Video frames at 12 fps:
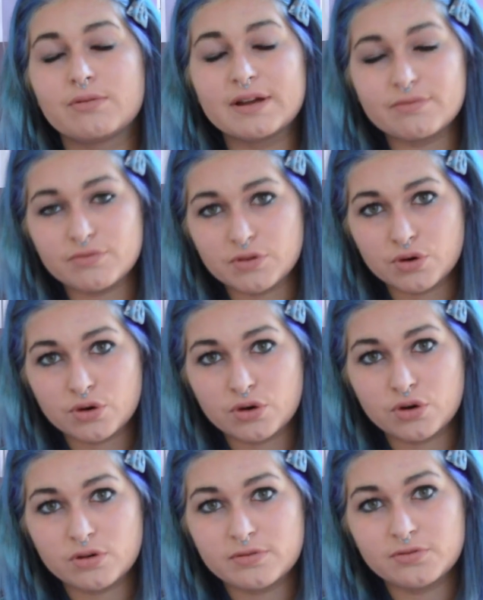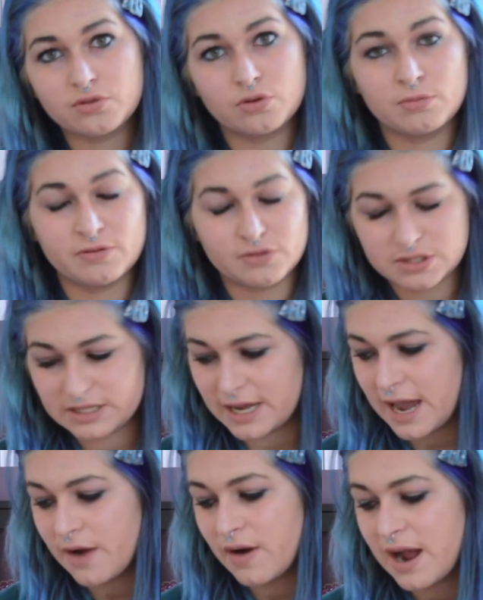with your former foster
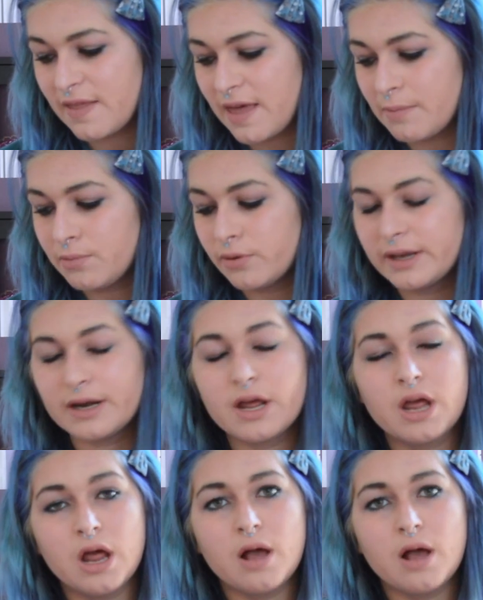carer at that point,